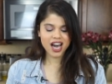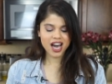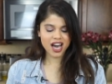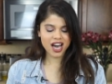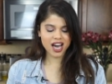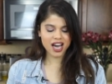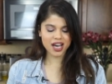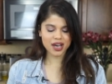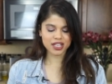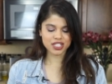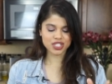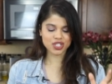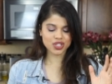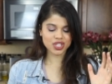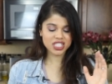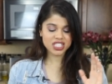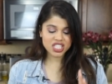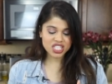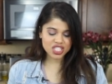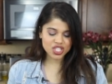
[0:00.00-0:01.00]
So
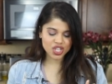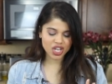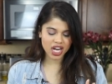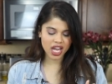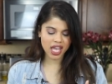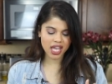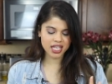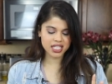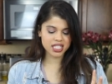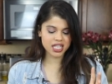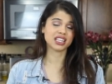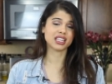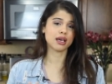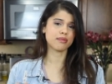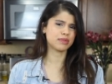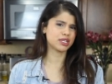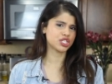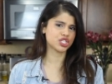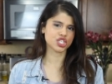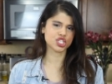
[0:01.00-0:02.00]
this is great. The
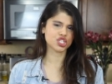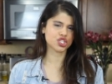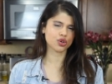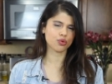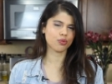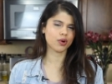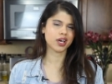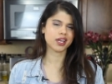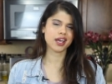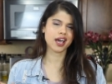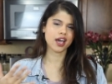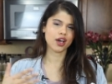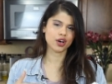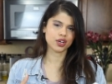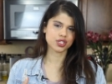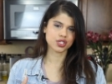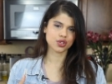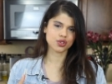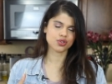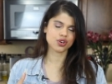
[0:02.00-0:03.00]
lemon ginger one I
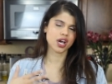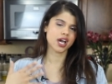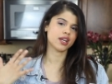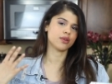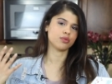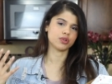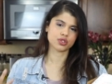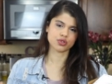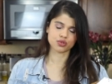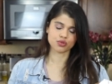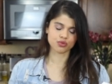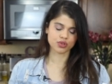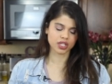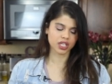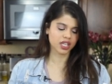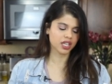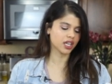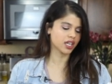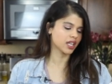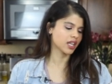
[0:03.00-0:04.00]
also tried, which was
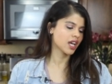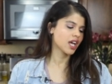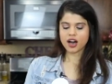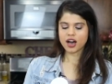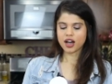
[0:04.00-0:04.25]
really good.